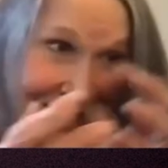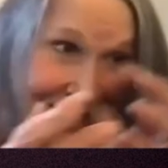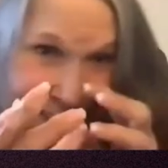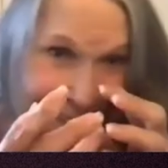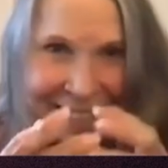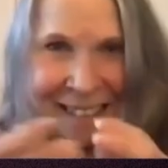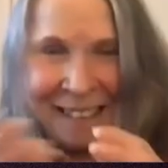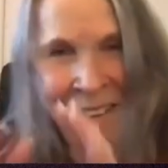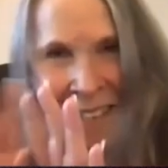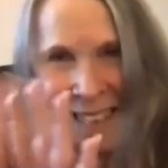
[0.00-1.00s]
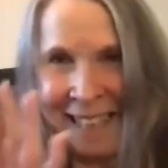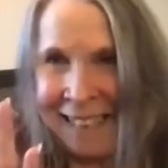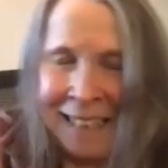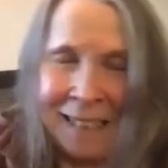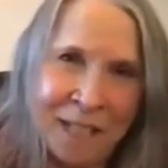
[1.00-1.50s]
to oh you know i
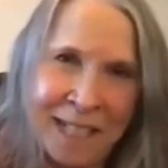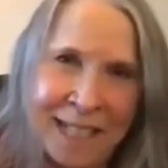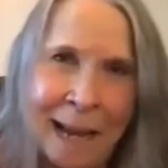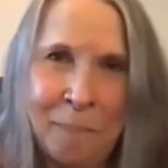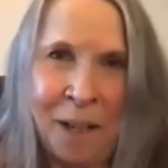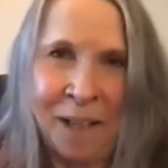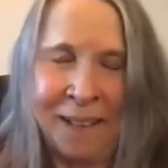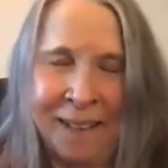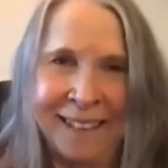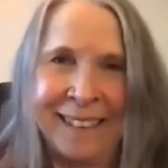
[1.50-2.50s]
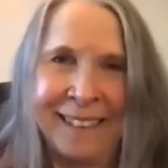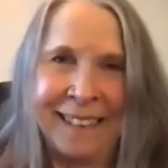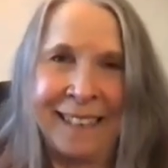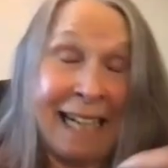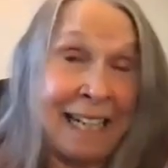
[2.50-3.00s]
can't let them see that part
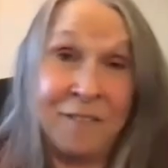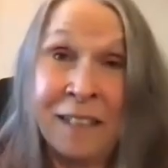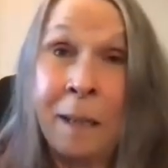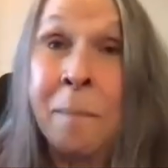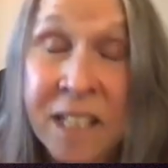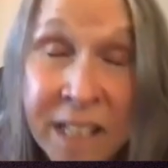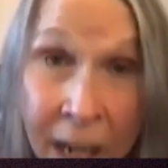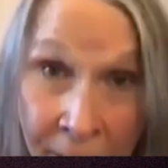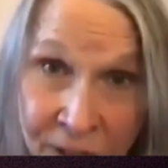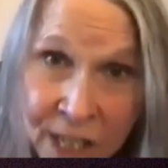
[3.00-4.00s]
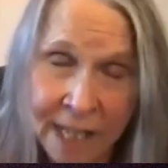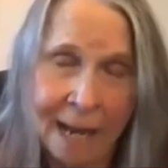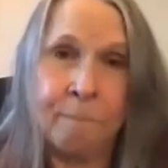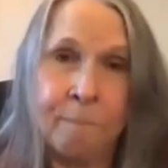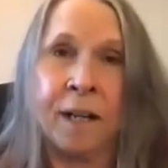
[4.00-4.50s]
i can't even let myself see
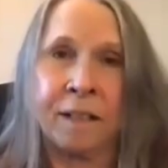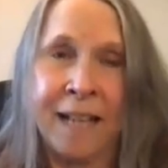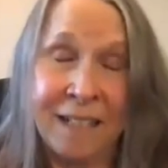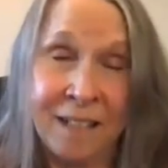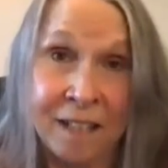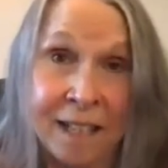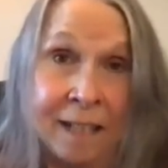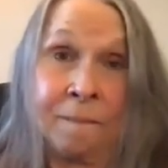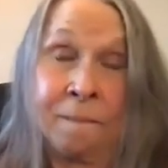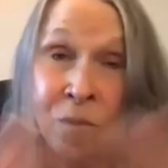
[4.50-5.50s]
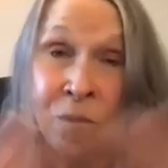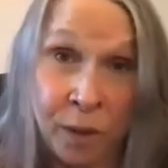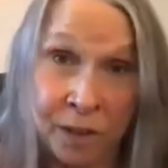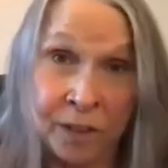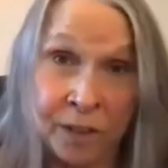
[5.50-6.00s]
that part that's the thing
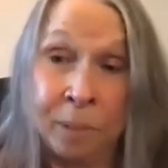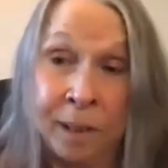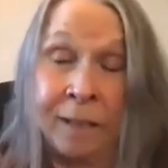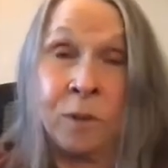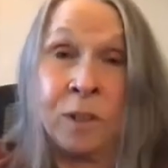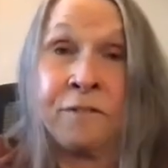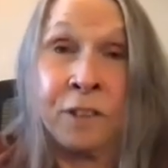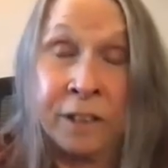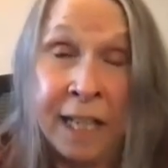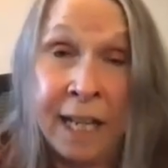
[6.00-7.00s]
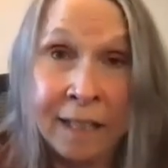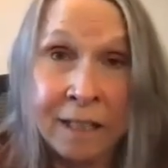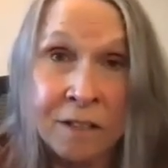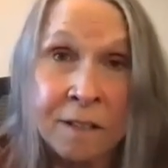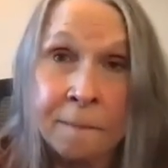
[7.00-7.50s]
where you're not playing with a full deck
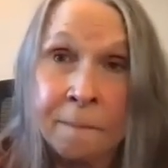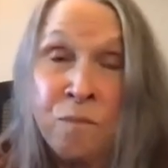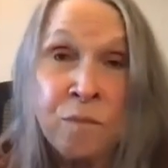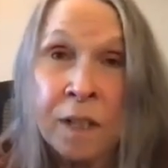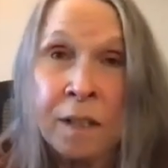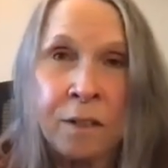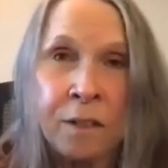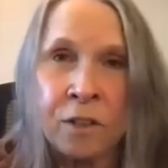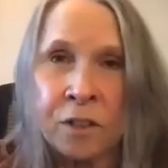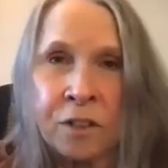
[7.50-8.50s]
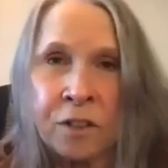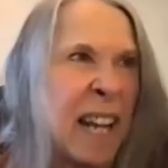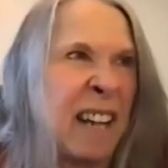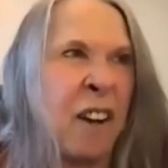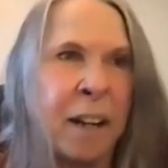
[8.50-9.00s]
is you're just
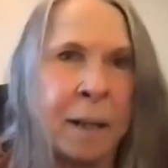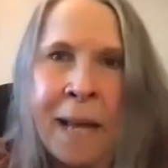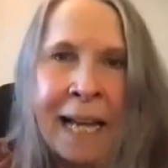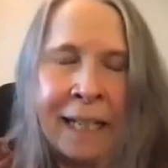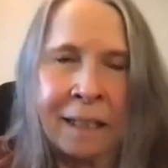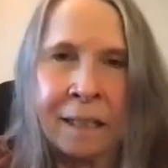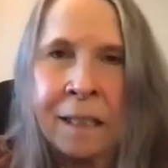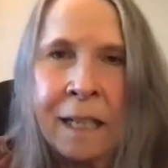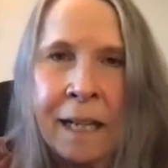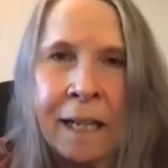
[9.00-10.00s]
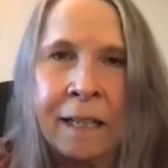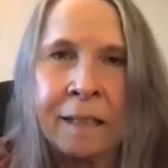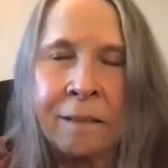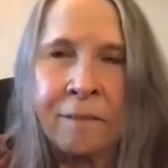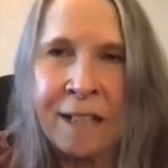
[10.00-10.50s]
going on automatic.
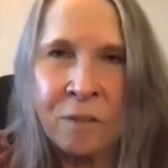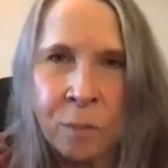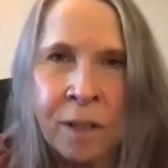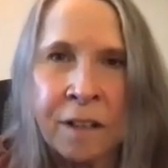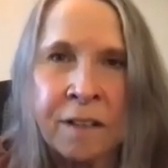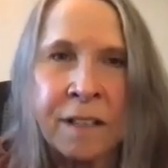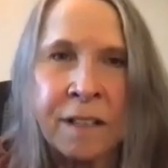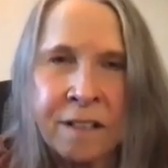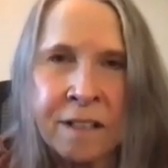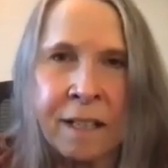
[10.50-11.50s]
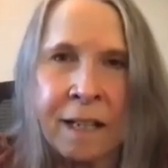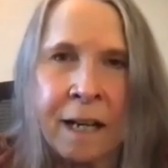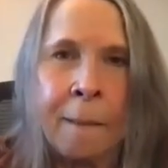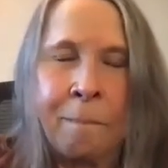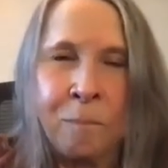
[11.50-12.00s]
And um, that's one of the things that
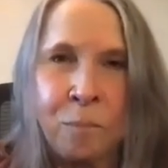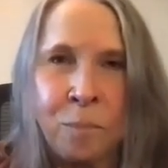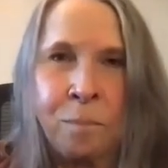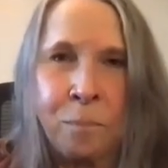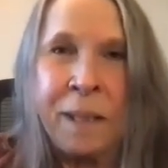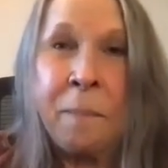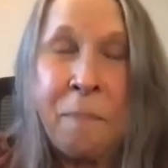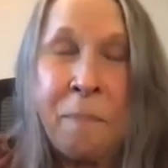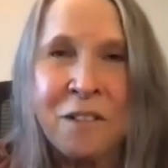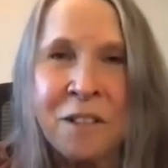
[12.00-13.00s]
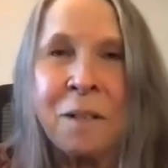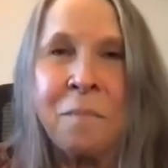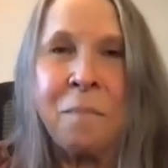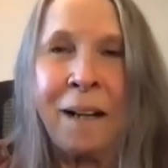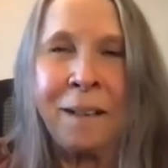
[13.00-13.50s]
I'm pretty passionate
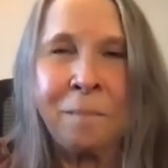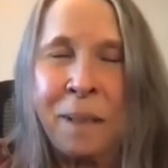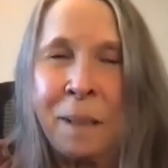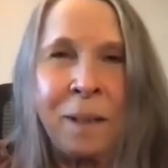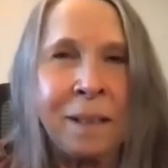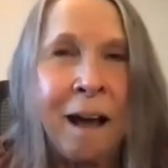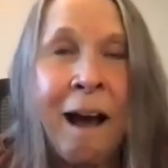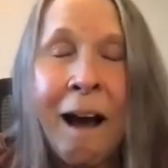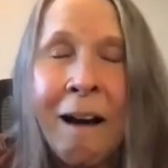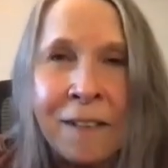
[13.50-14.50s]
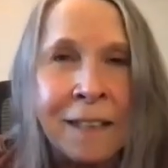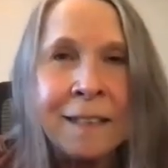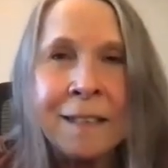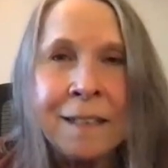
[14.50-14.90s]
about, and people love